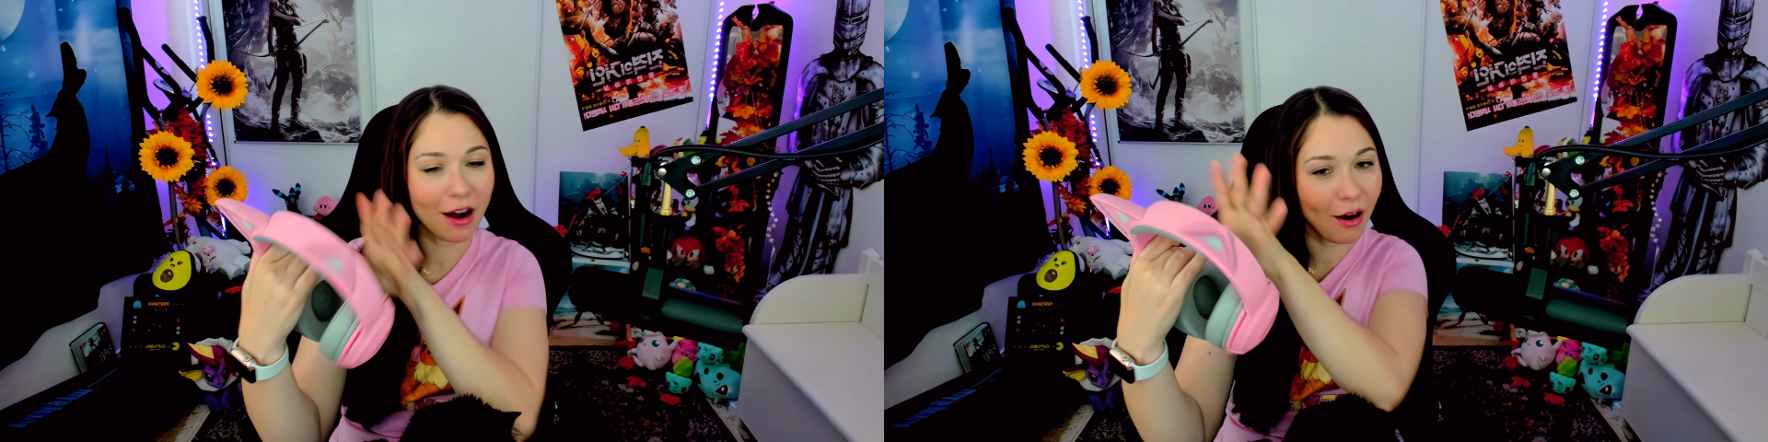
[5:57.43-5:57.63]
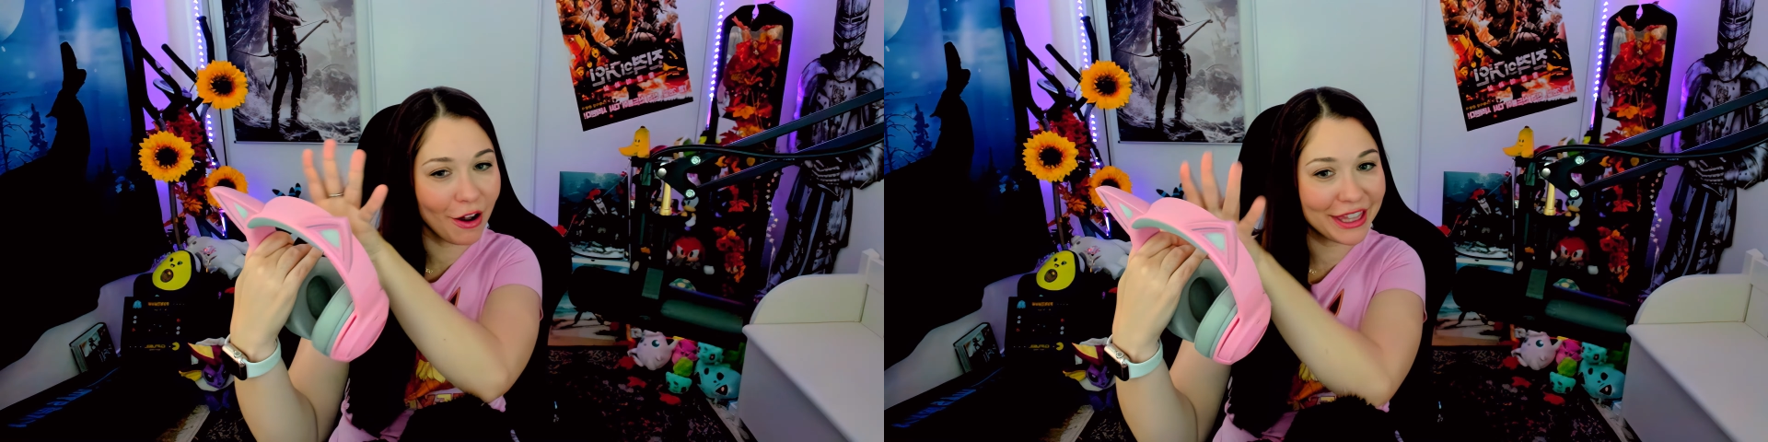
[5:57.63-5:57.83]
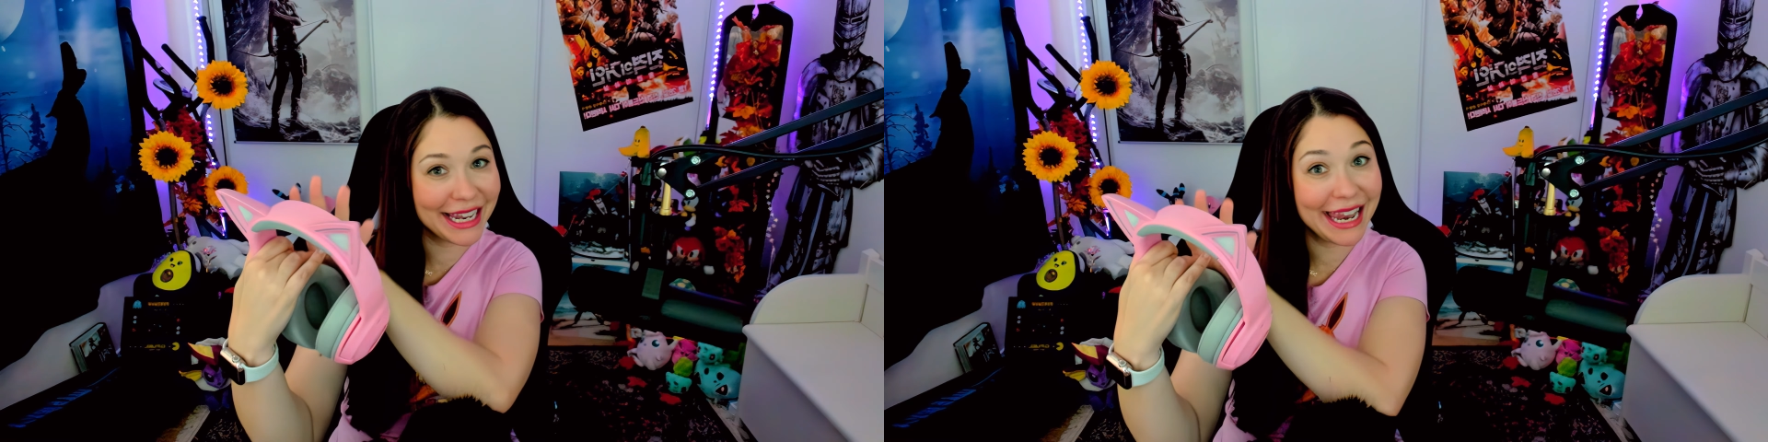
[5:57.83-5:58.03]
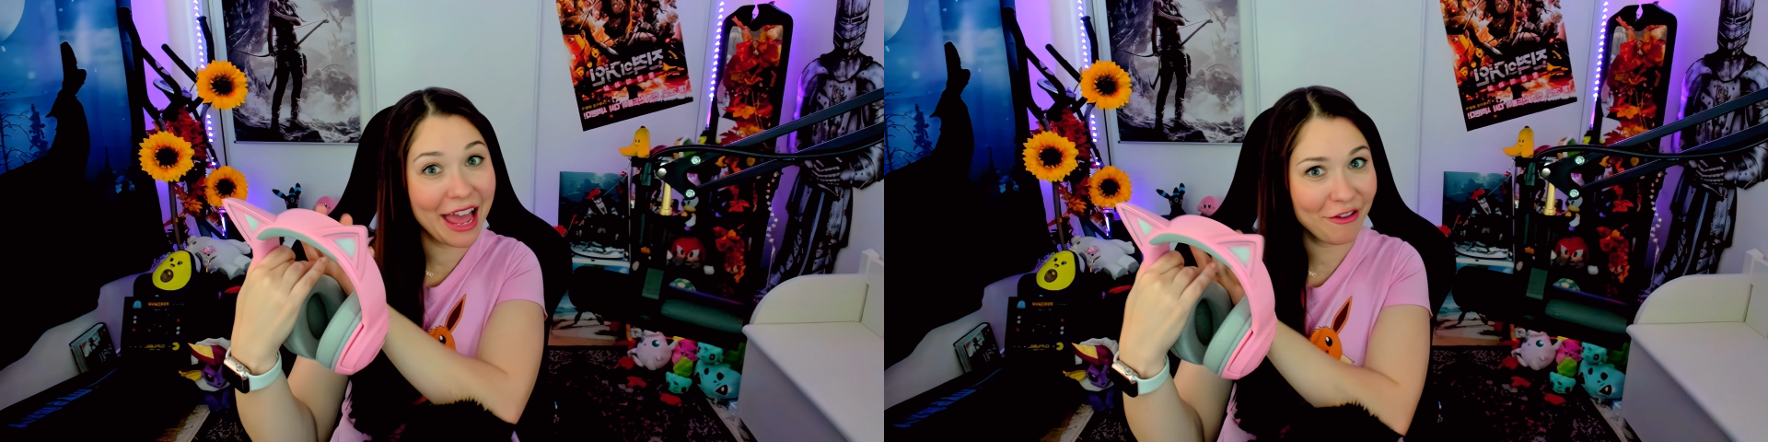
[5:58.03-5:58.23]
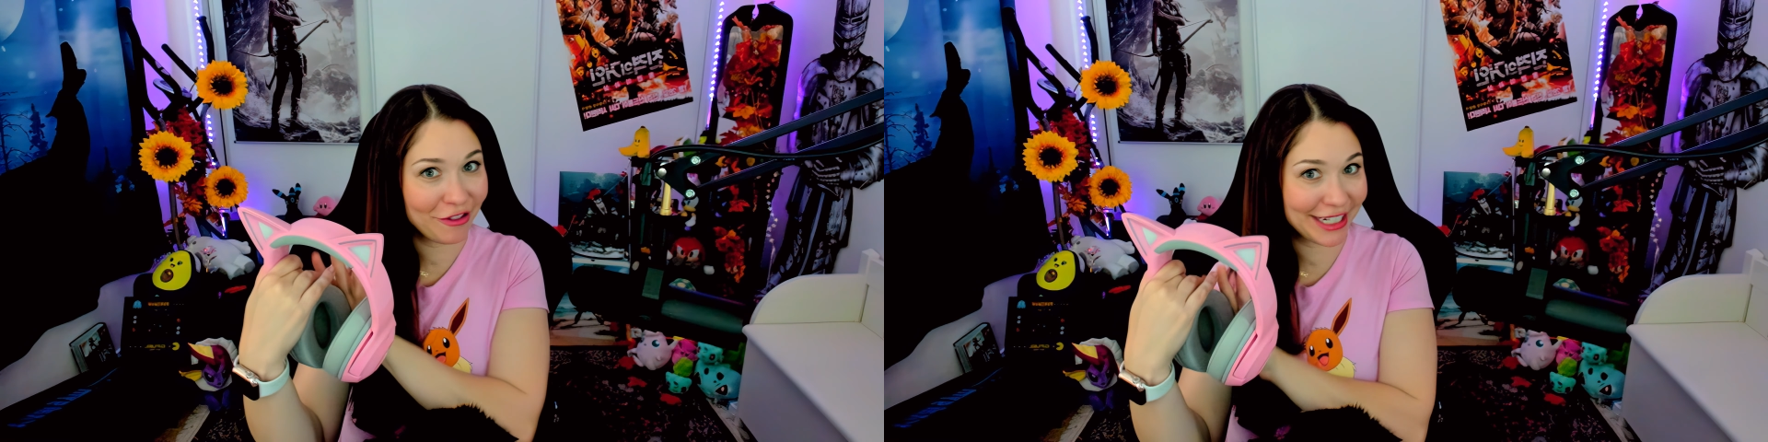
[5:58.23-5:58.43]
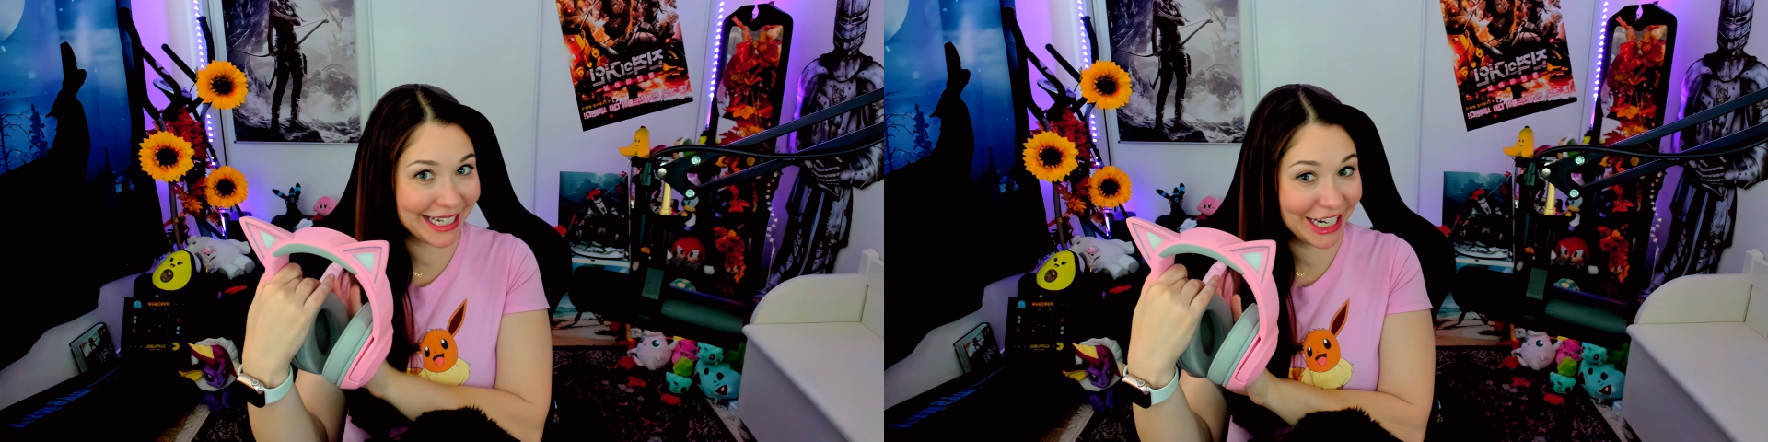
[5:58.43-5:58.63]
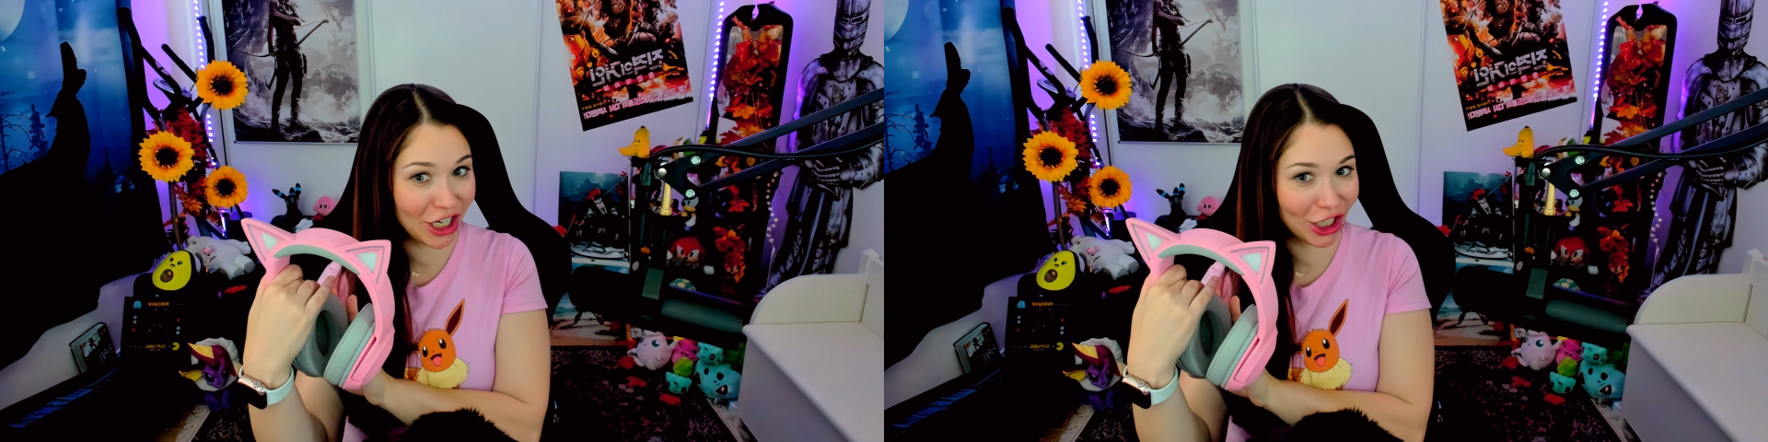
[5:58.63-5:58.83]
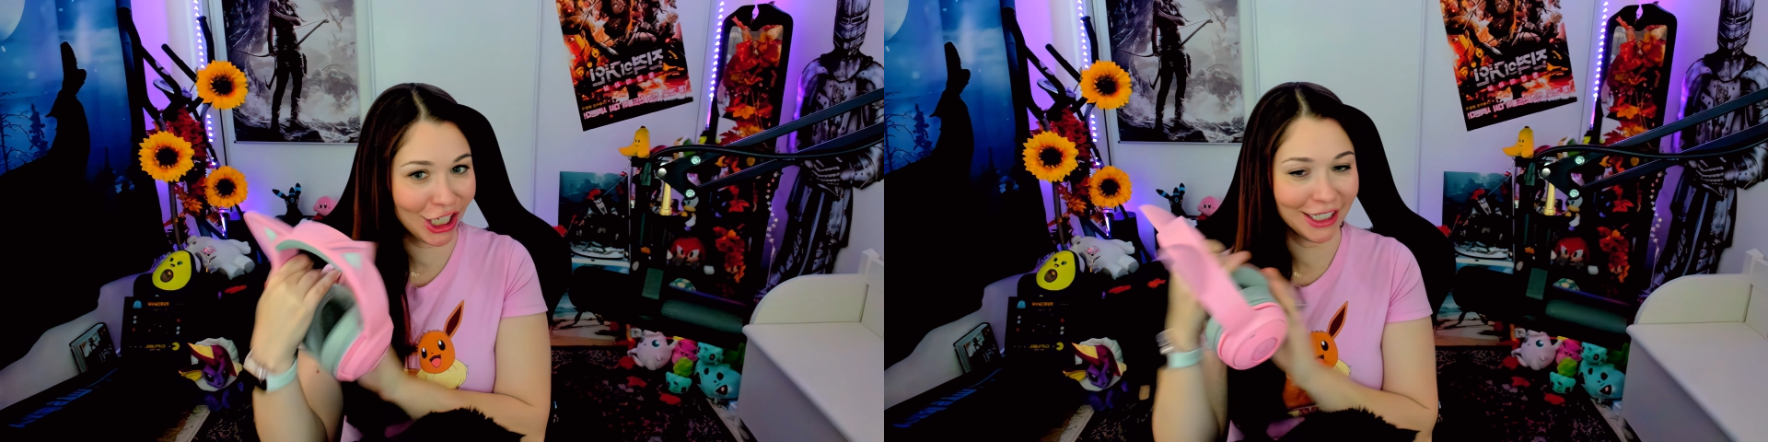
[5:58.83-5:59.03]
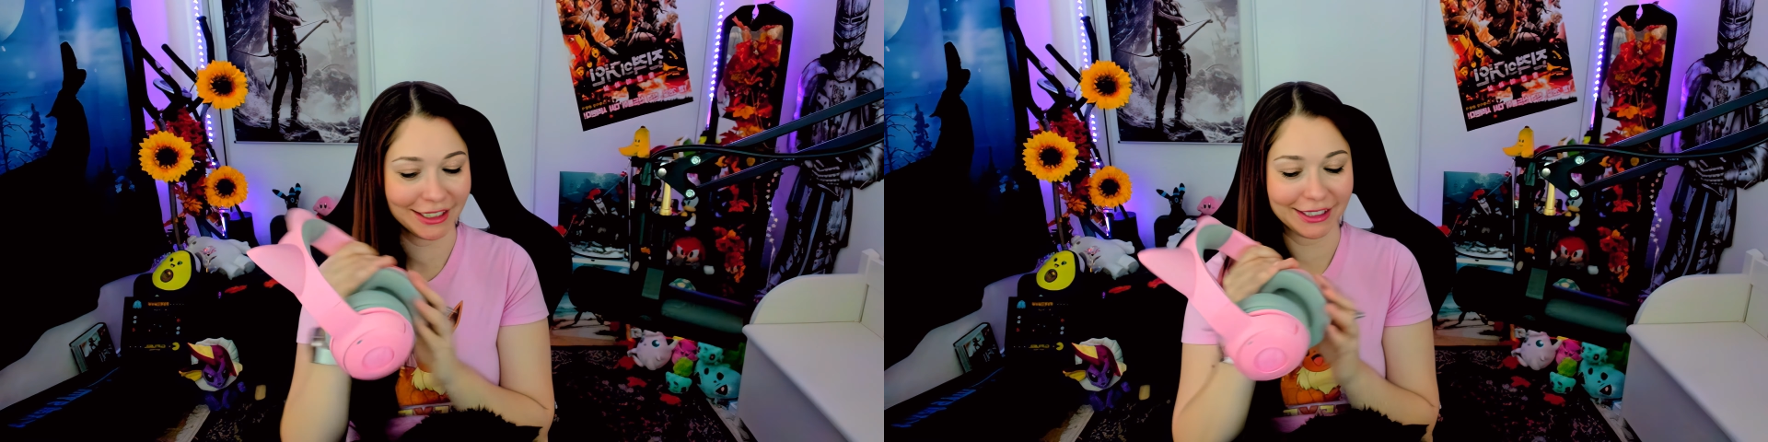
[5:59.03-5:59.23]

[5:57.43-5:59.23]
on the left ear,